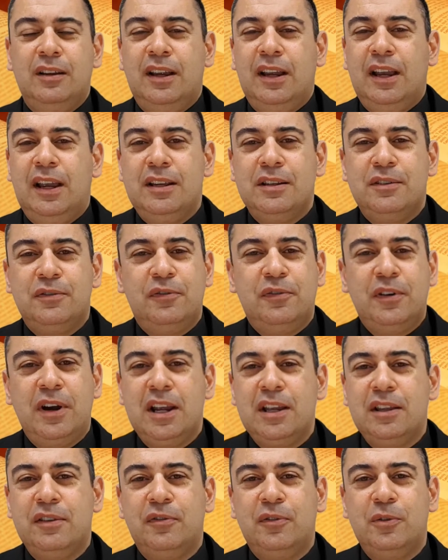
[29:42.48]
He's
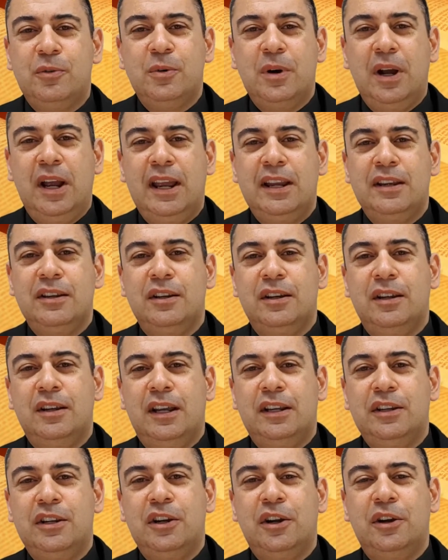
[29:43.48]
faithful.
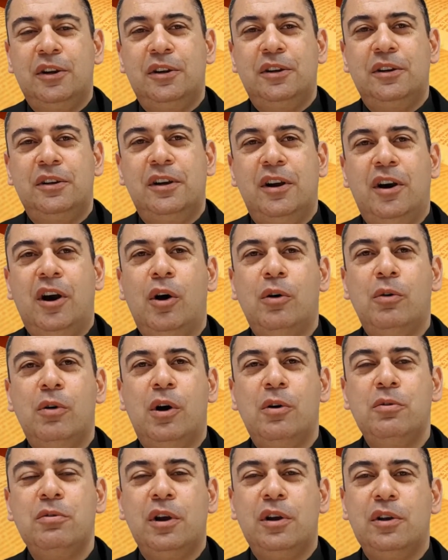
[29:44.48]
And you know,
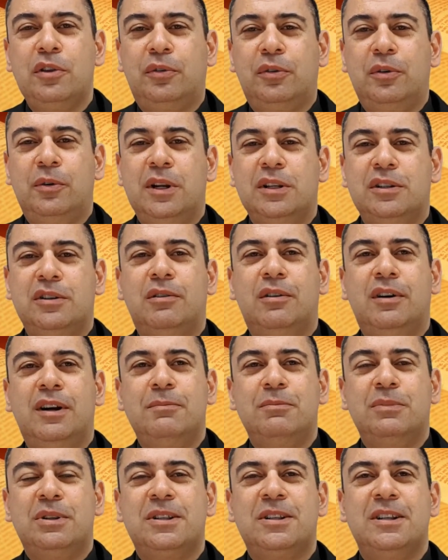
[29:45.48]
I'll go through at
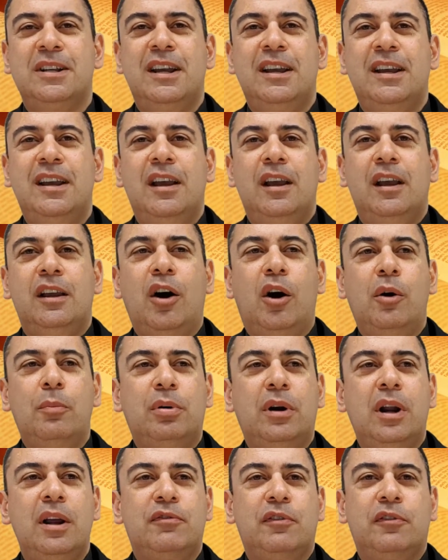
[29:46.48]
times. I'll
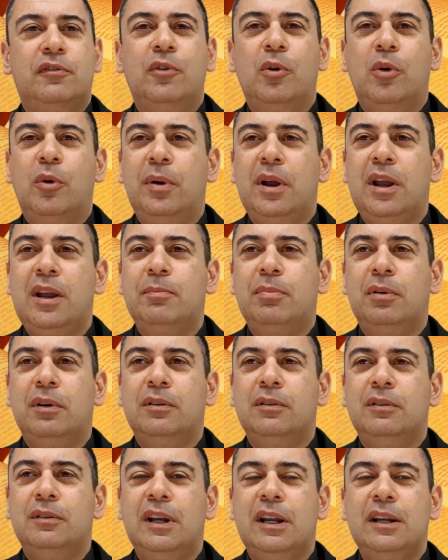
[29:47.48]
pray for four
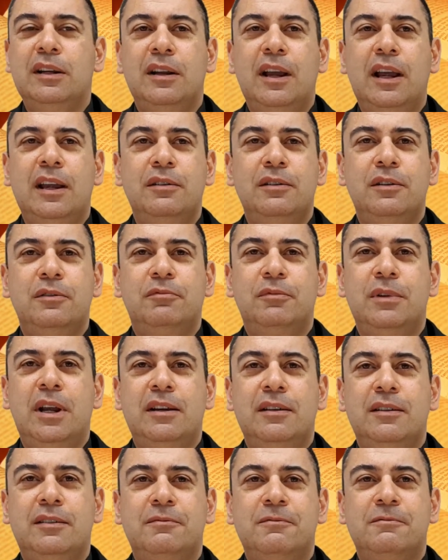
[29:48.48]
people
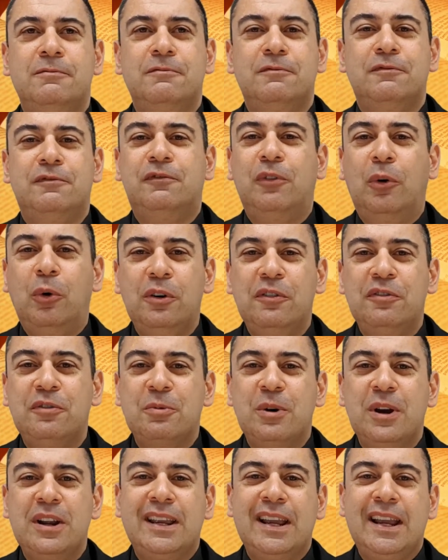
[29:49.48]
and four of them
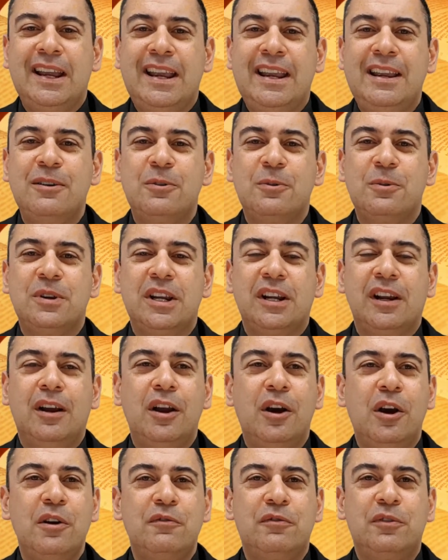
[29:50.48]
won't get healed, you
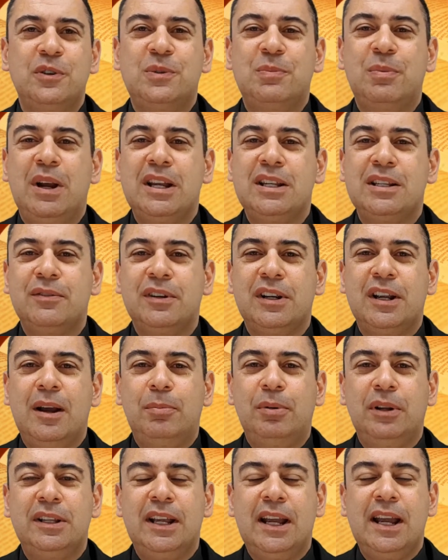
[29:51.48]
know, over a space of a
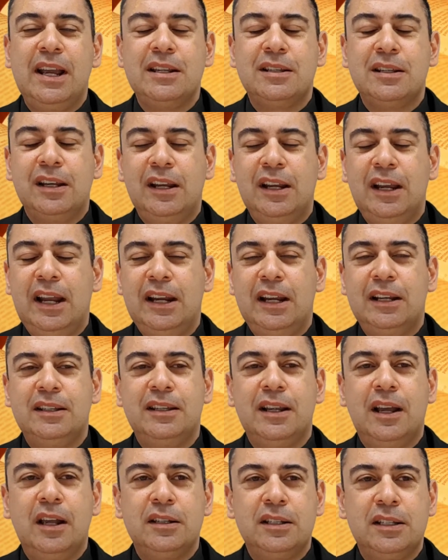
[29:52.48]
couple of days. And it
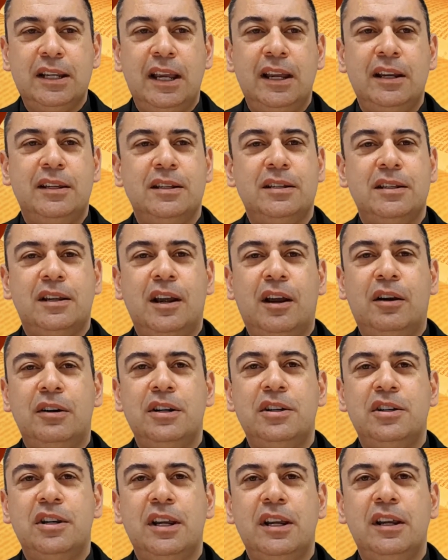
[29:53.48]
does get
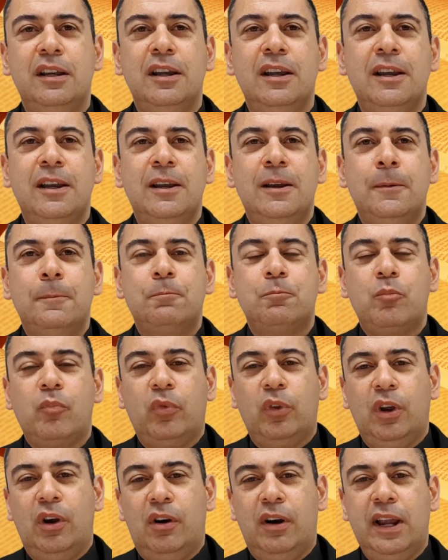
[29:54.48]
discouraging.
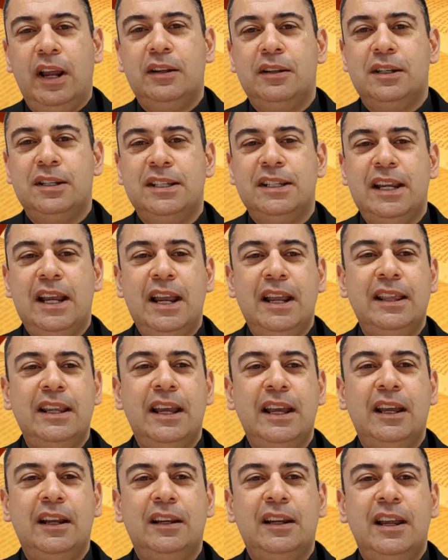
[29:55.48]
I understand
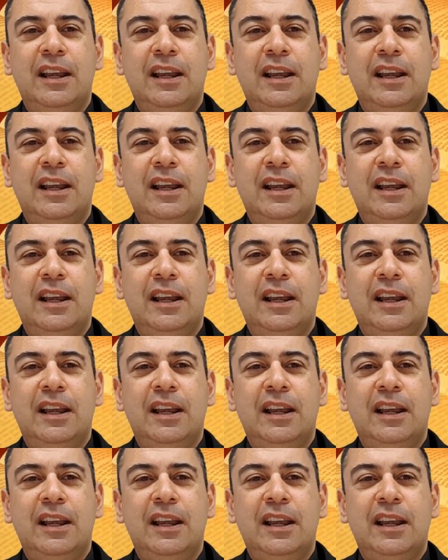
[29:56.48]
that.